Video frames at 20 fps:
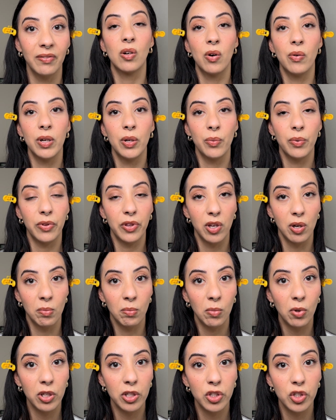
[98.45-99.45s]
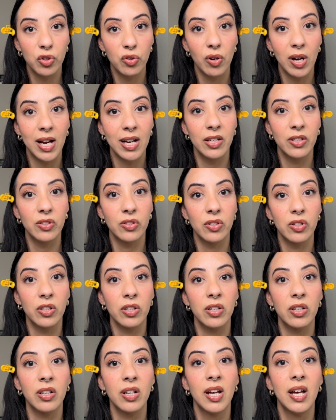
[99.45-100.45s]
Go in with your
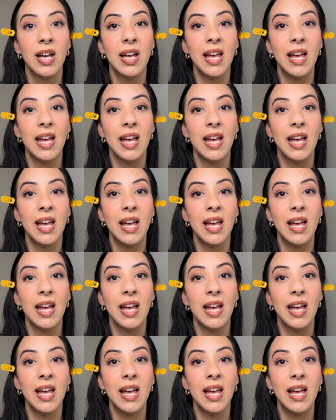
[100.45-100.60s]
moisturizer